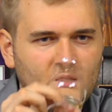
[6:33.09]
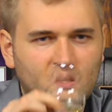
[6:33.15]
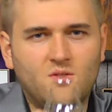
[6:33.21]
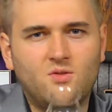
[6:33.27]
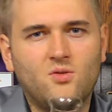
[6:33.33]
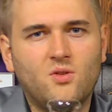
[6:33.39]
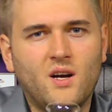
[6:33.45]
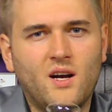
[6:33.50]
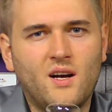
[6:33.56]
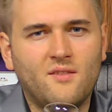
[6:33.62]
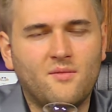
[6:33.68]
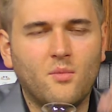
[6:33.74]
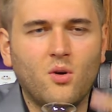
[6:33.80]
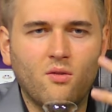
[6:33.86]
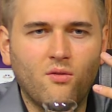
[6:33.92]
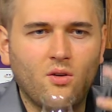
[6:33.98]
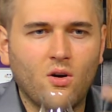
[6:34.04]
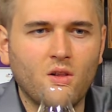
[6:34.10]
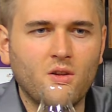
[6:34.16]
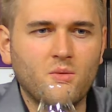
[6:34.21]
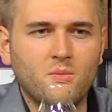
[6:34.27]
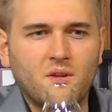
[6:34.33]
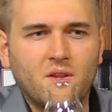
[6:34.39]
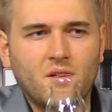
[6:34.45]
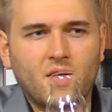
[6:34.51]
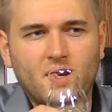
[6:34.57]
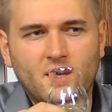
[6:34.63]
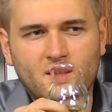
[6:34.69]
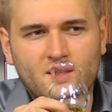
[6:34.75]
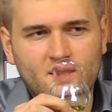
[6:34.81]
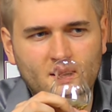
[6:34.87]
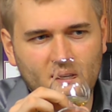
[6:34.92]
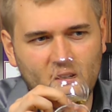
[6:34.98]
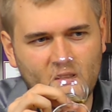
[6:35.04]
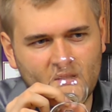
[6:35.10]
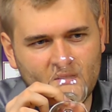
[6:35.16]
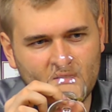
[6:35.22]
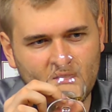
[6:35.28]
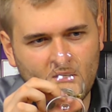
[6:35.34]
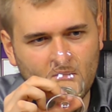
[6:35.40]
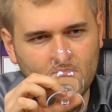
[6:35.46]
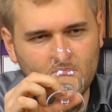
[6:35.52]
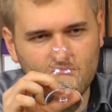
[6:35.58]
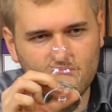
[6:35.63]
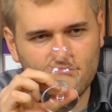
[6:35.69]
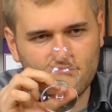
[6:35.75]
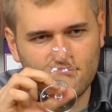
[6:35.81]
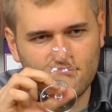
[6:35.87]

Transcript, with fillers: You do have more volume in there. It's it's a